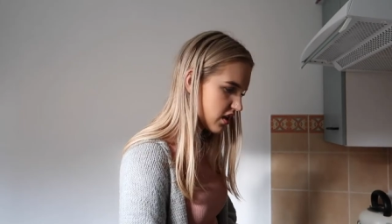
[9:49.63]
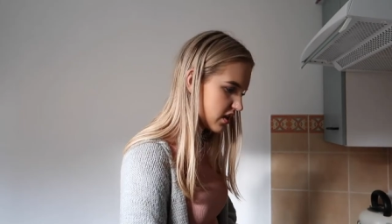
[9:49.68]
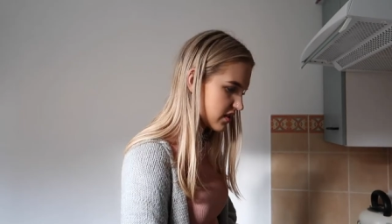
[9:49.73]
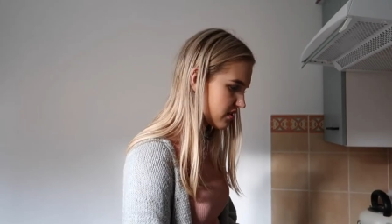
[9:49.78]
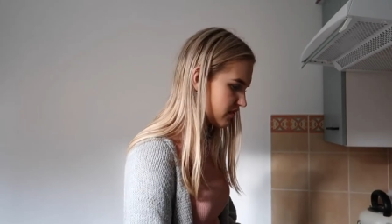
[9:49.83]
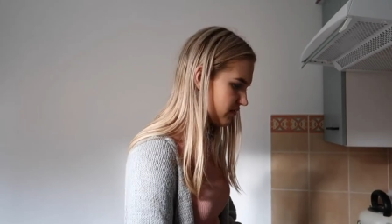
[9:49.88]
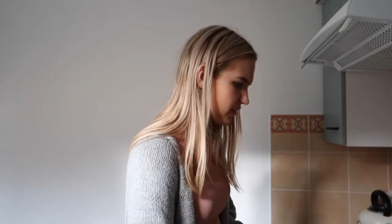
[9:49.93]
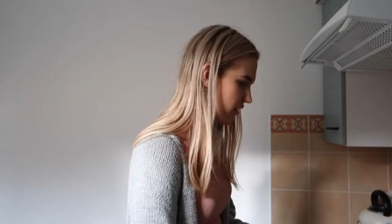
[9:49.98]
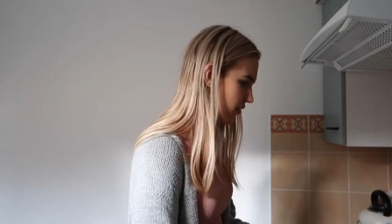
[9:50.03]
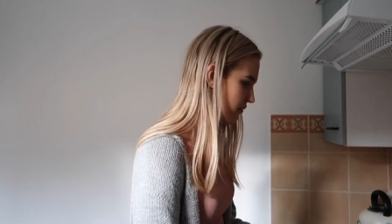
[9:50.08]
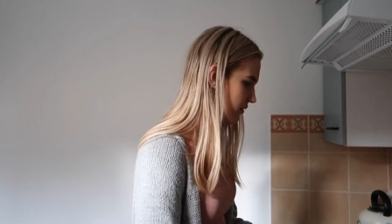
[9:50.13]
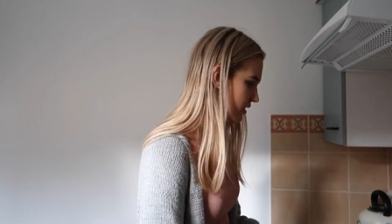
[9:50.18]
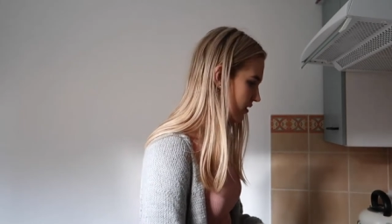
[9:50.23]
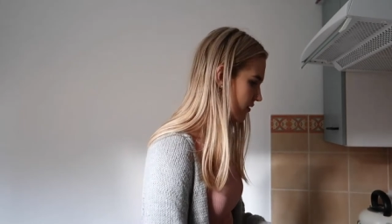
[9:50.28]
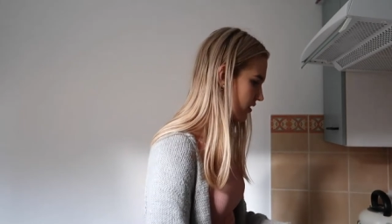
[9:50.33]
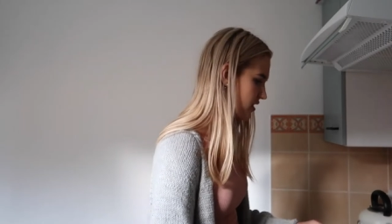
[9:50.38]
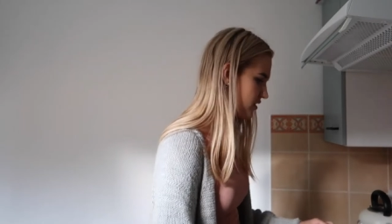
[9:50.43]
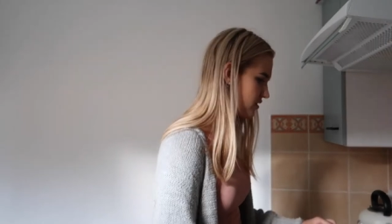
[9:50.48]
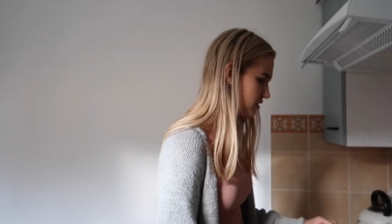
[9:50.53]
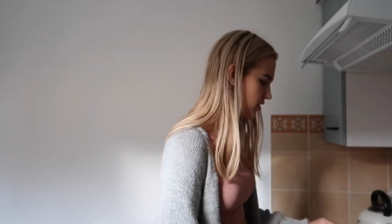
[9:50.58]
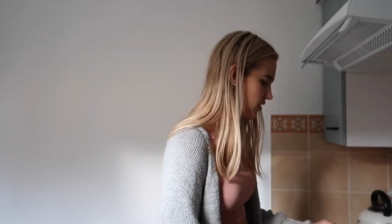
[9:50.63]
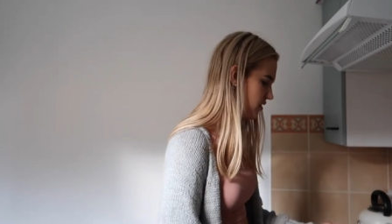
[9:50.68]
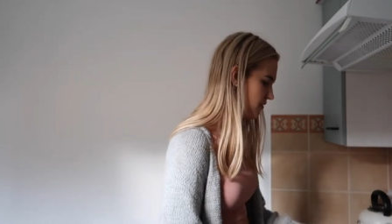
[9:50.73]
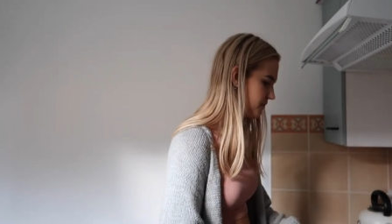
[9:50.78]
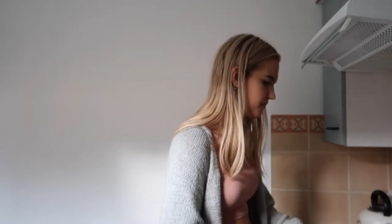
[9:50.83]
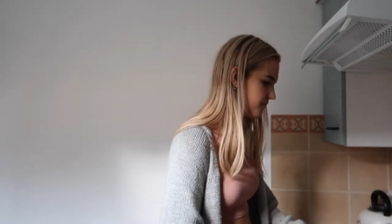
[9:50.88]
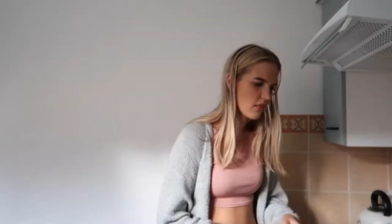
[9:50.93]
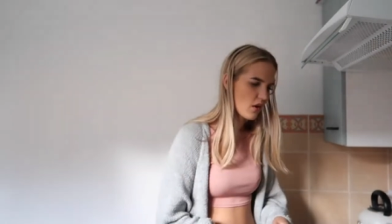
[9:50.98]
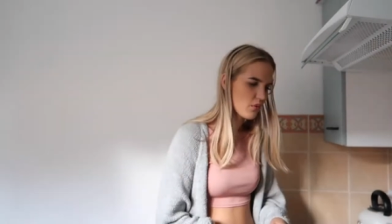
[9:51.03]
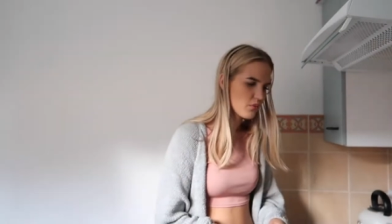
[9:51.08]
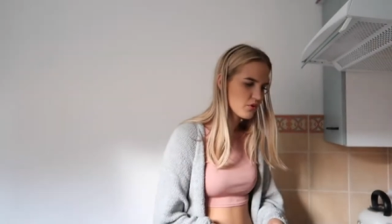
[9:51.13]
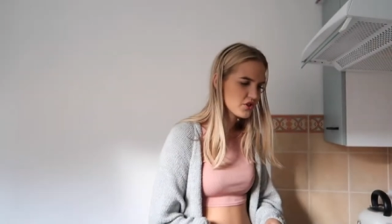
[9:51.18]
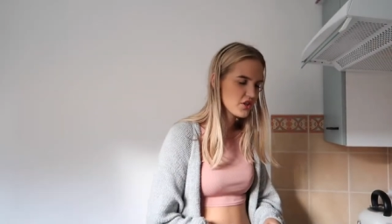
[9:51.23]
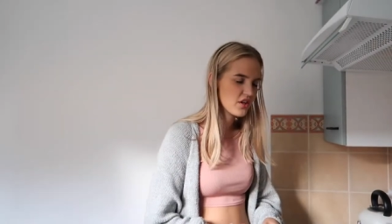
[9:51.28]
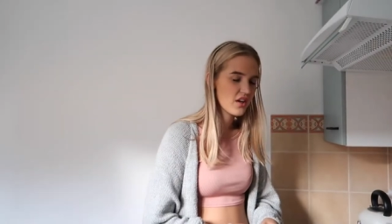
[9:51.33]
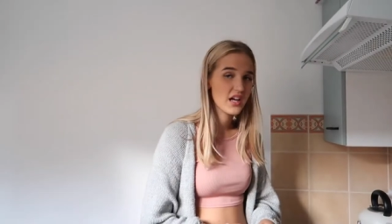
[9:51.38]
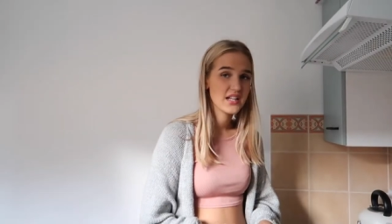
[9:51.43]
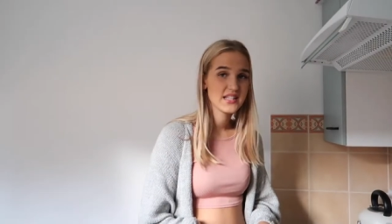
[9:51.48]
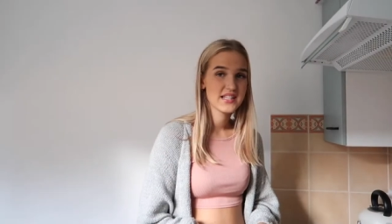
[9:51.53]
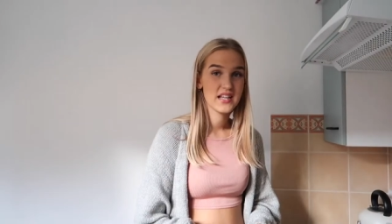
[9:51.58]
That's a really weird question. Would
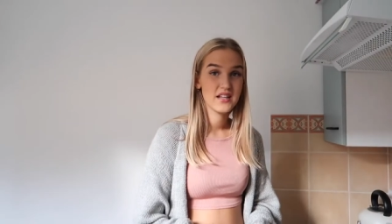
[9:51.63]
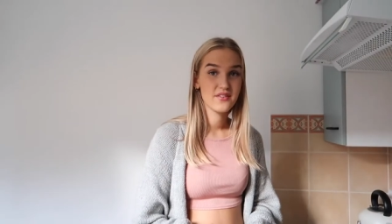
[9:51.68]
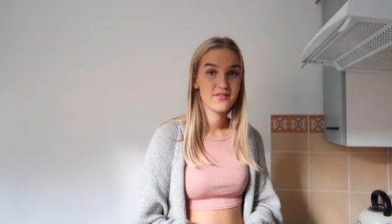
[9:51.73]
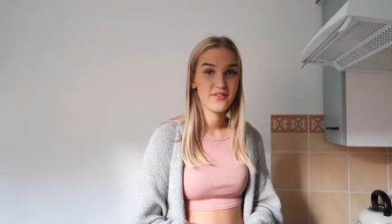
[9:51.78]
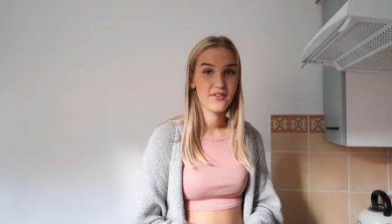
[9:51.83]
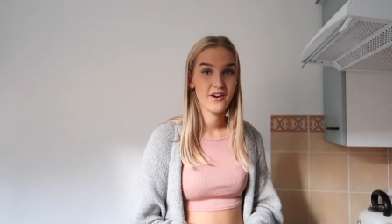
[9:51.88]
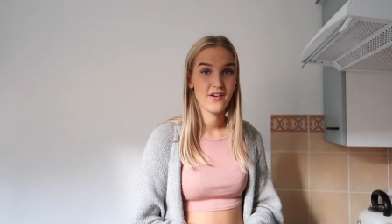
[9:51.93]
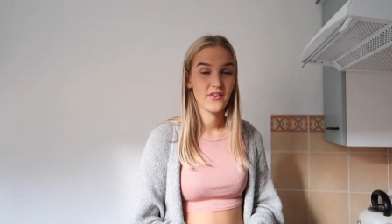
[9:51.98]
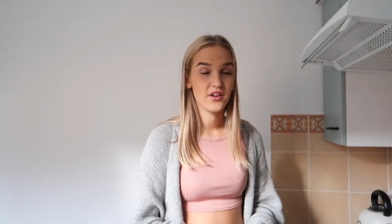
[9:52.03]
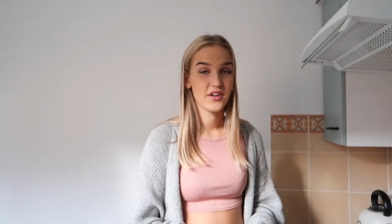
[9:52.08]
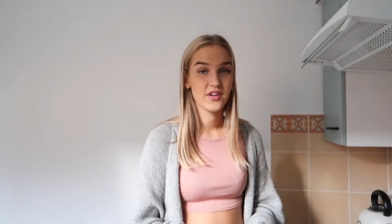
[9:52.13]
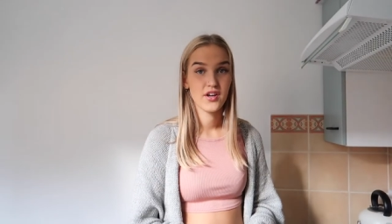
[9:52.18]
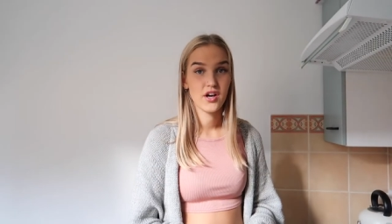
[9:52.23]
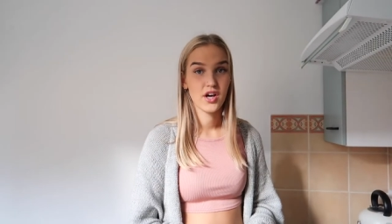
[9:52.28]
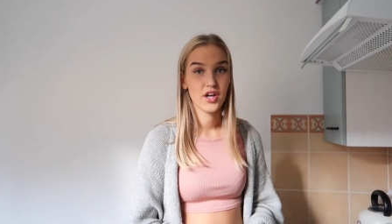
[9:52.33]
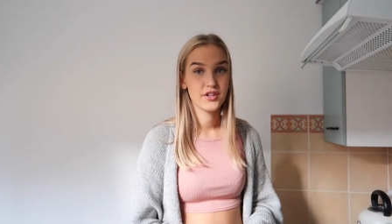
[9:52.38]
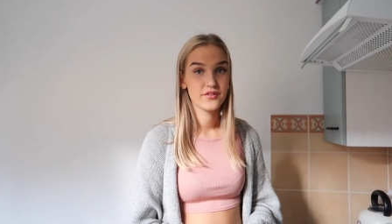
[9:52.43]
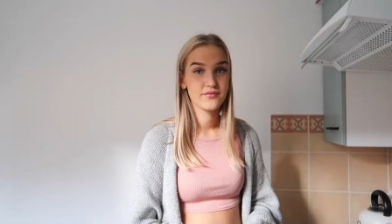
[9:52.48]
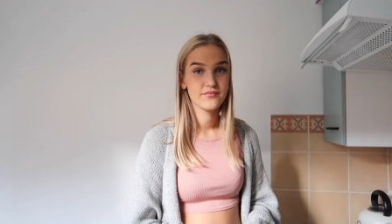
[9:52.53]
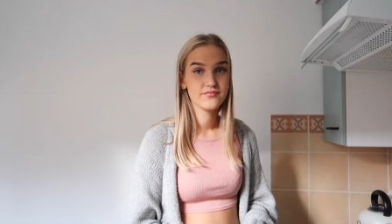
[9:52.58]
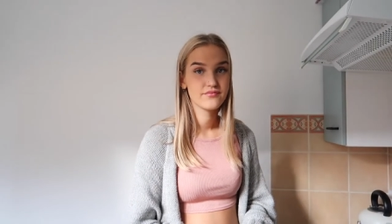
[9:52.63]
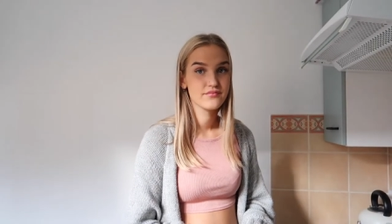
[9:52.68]
you like to live forever? No.